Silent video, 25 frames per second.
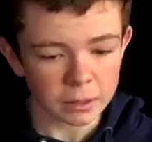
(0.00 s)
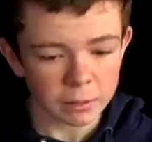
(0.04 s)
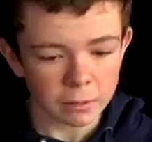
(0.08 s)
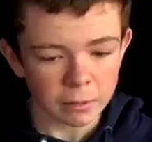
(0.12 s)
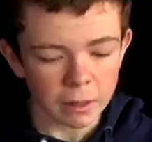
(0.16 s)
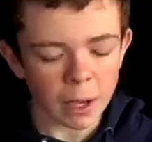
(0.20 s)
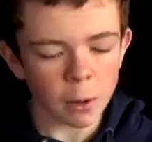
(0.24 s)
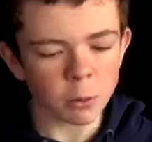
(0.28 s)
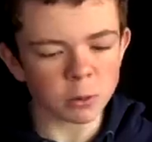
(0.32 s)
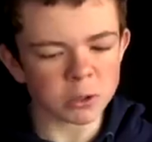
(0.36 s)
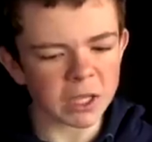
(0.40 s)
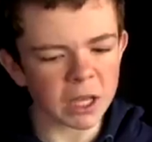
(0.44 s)

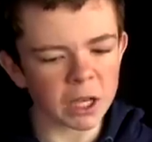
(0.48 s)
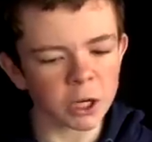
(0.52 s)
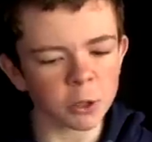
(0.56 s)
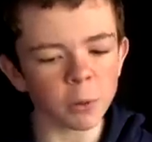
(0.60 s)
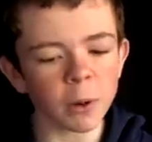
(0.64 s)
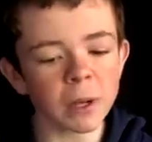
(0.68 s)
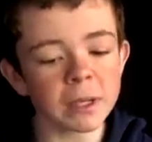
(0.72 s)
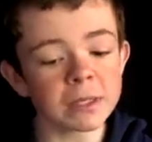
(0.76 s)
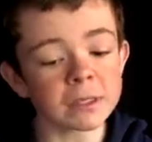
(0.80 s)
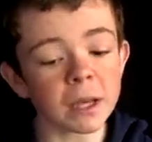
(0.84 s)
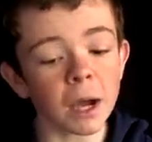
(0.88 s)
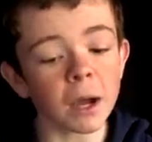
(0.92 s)
It was their
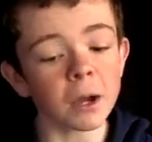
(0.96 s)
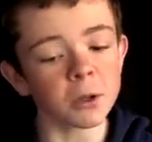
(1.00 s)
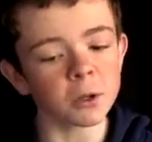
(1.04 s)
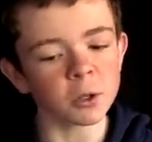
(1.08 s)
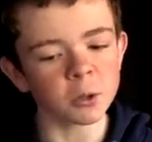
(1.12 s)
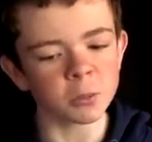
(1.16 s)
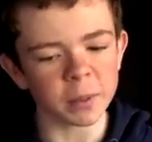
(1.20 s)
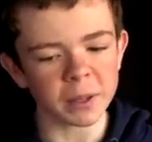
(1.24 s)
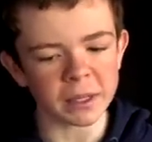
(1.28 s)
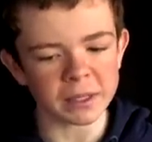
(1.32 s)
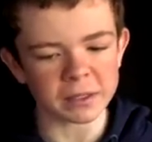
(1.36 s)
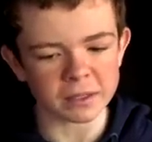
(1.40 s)
great Uncle
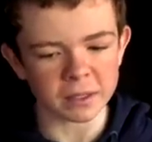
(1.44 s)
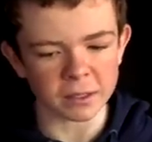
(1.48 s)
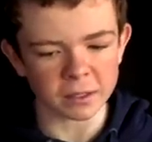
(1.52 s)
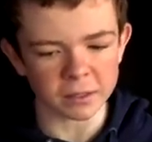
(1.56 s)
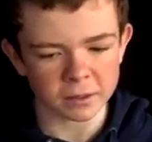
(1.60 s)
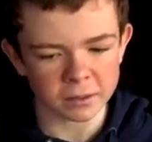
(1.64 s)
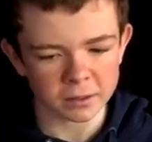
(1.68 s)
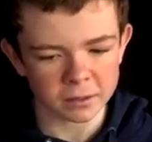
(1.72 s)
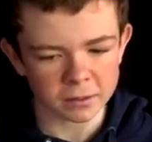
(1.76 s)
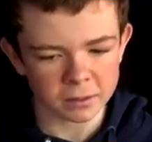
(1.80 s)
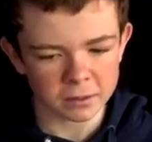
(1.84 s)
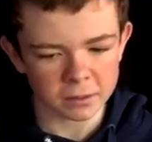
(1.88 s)
Peter,
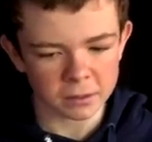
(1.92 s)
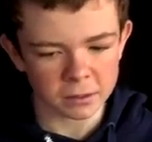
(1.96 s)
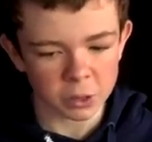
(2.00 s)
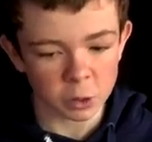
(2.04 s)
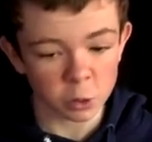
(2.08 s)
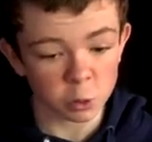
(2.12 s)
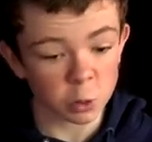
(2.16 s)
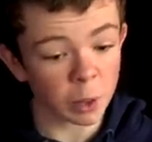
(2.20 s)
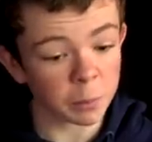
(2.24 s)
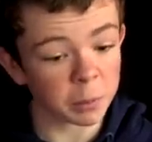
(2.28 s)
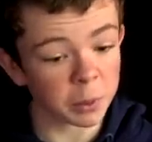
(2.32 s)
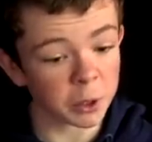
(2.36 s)

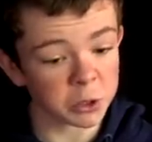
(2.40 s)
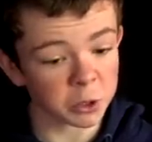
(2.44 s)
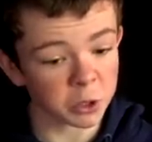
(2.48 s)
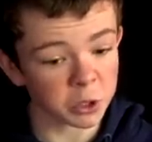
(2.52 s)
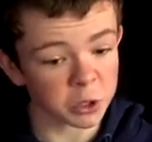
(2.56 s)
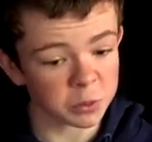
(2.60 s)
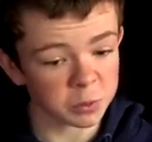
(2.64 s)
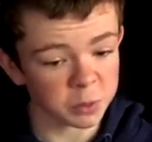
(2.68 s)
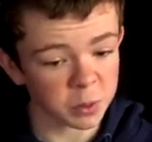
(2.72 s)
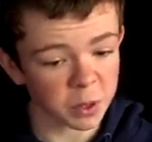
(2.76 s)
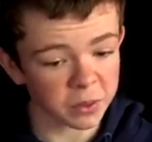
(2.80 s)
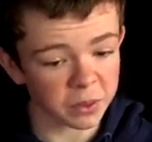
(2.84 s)
Grandpa John's
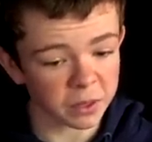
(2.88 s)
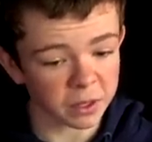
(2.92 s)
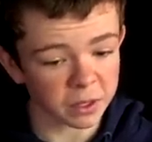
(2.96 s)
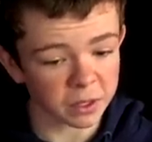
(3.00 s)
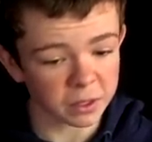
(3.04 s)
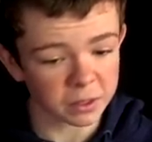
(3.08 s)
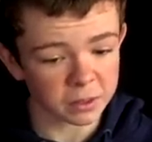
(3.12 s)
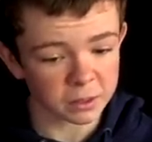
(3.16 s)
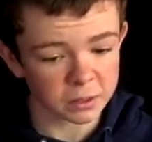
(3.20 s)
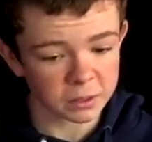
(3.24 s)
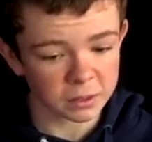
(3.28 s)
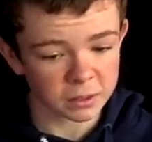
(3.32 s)
brother.
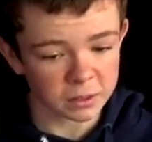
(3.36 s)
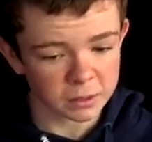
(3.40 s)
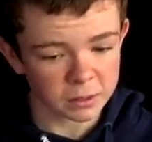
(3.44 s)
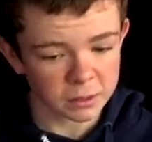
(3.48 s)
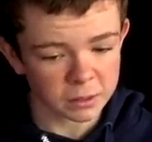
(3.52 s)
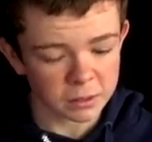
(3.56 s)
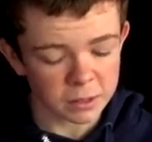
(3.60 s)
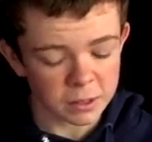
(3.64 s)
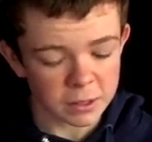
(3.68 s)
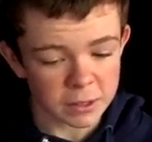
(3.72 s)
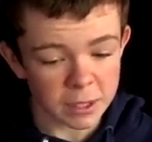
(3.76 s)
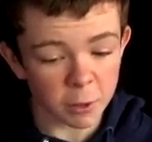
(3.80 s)

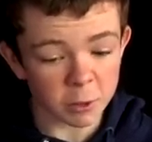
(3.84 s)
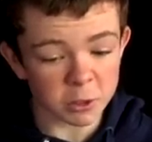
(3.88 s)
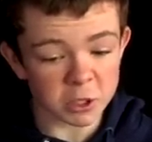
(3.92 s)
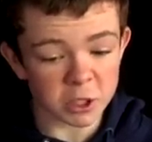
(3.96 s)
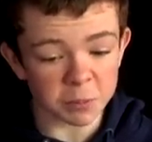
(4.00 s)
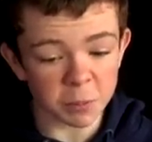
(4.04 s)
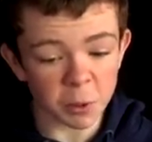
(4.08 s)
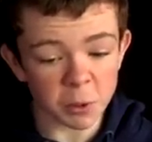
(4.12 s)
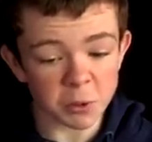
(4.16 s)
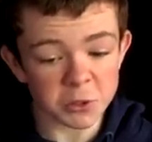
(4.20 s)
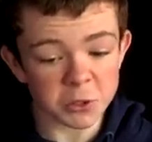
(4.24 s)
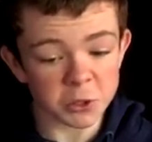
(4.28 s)
They were
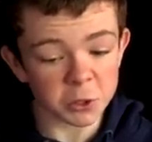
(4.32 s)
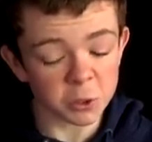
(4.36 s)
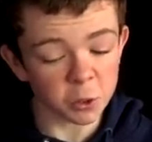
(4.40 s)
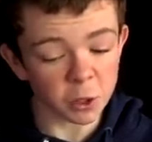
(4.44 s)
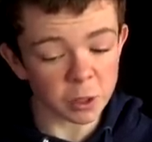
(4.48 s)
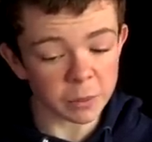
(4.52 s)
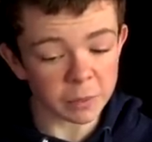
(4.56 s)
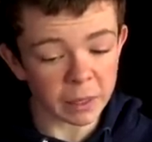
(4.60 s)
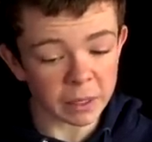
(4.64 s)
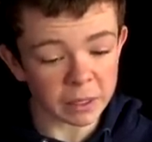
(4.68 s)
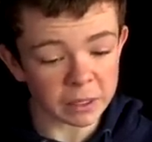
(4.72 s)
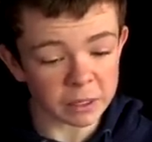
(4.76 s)
supposed to call
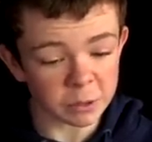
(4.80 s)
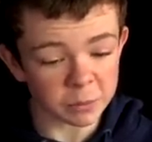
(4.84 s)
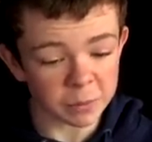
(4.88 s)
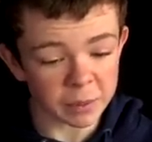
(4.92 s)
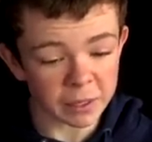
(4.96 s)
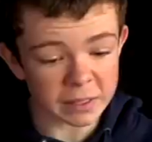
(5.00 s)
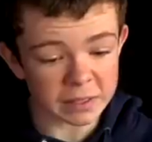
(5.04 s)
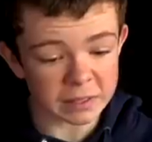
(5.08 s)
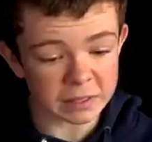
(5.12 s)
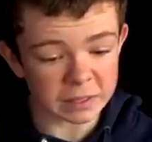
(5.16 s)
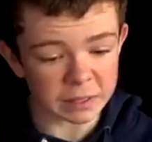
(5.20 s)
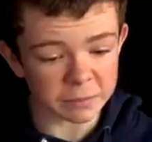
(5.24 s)
him Uncle
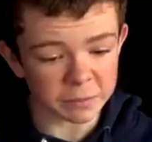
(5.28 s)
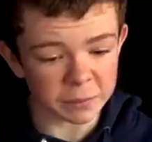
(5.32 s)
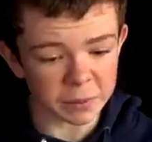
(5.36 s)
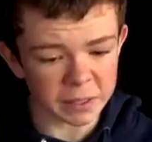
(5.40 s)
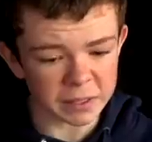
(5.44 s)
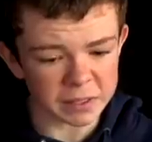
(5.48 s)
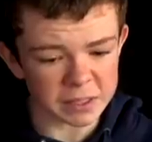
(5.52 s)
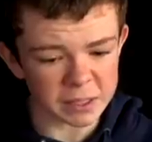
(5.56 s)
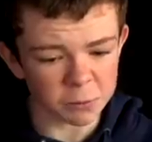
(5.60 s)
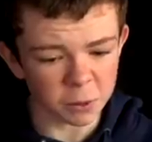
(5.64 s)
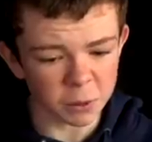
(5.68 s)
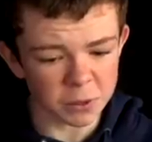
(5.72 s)
Peter because
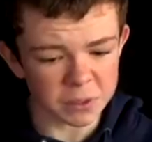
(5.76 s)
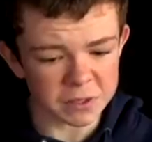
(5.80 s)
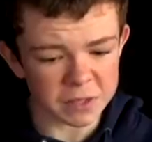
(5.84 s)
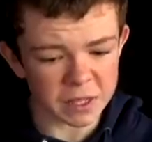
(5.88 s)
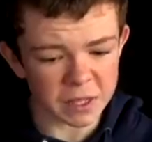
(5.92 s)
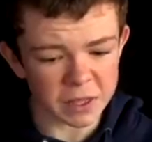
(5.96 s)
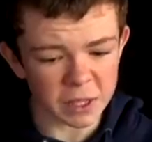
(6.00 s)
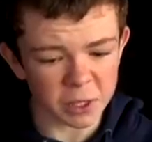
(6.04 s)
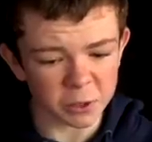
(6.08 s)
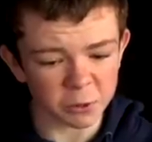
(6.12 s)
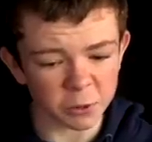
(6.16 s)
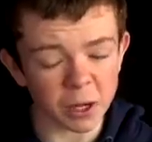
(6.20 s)
he once said
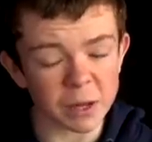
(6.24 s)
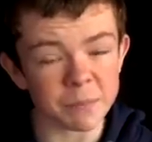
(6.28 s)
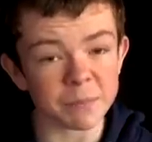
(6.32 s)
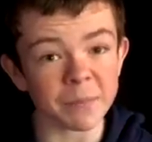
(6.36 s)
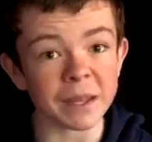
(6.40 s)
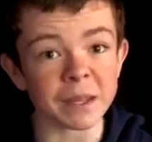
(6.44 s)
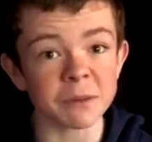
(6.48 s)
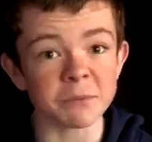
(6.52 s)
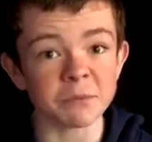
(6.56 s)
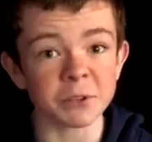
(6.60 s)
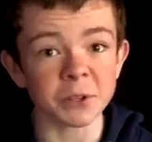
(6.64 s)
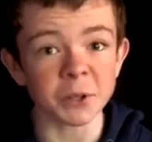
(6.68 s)
the great made
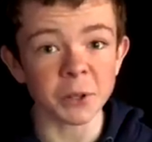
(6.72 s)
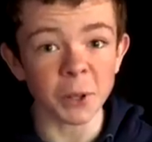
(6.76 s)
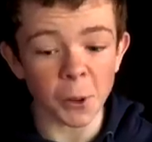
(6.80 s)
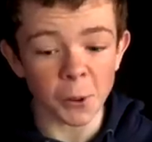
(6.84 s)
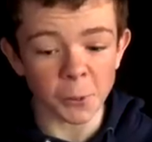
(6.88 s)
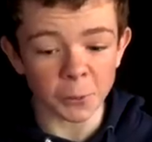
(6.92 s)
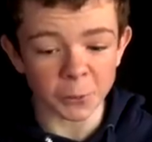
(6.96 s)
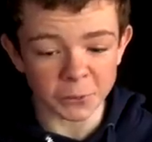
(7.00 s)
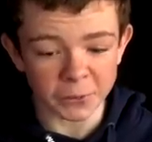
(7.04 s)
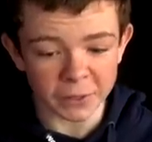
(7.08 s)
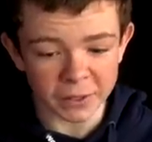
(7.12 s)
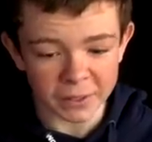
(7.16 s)
him feel
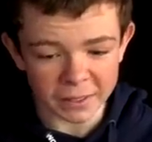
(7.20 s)
old.